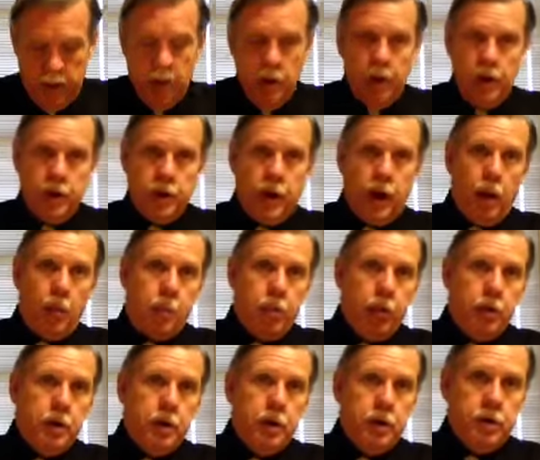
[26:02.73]
that
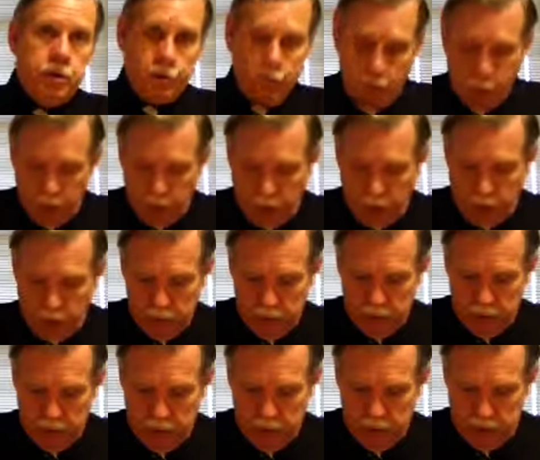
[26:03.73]
operated in 23
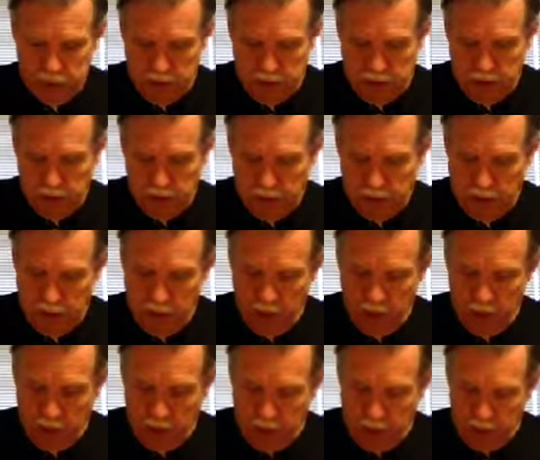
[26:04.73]
states.
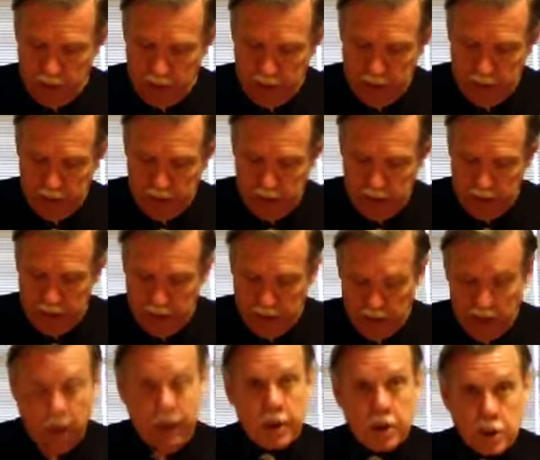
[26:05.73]
The
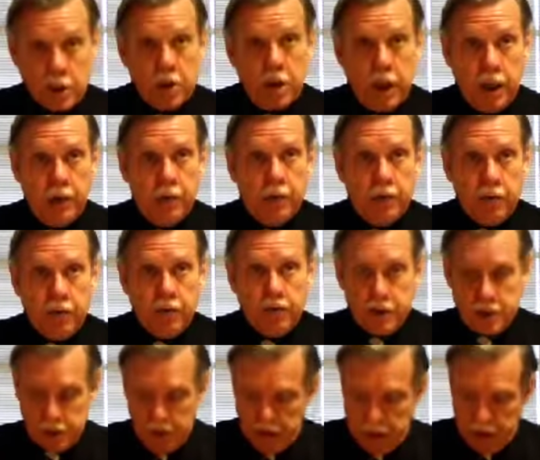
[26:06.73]
legislative
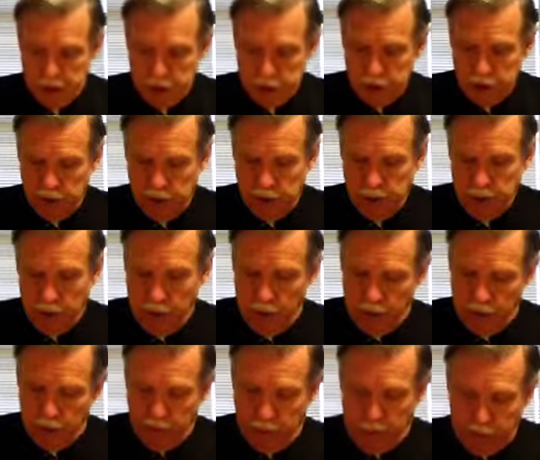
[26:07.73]
investigation
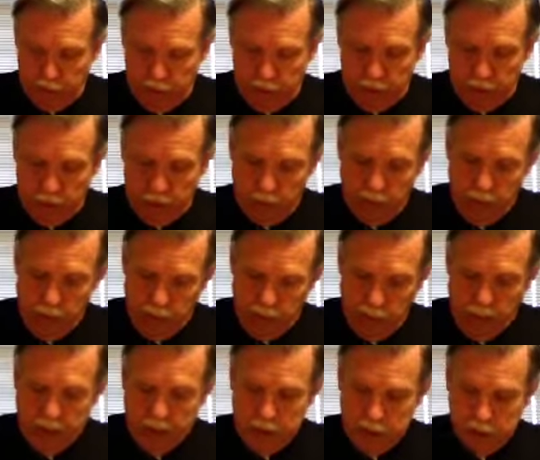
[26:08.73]
of the failure of
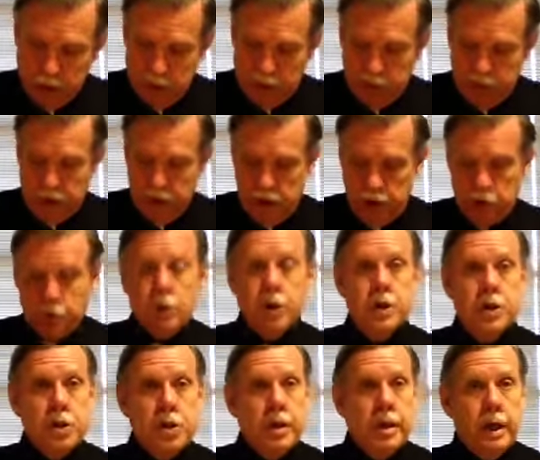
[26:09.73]
United Services
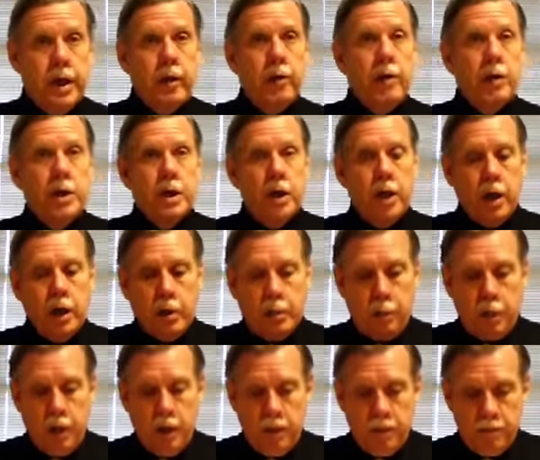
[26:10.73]
Trust and Guarantee Company